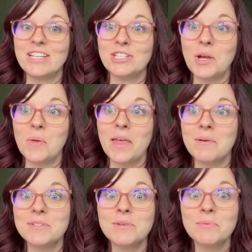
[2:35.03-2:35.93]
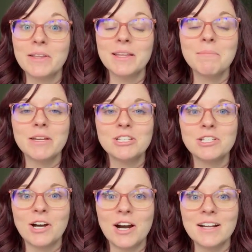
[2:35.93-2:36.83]
So that was a really big
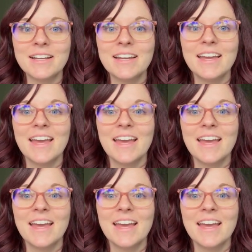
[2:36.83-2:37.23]
shock.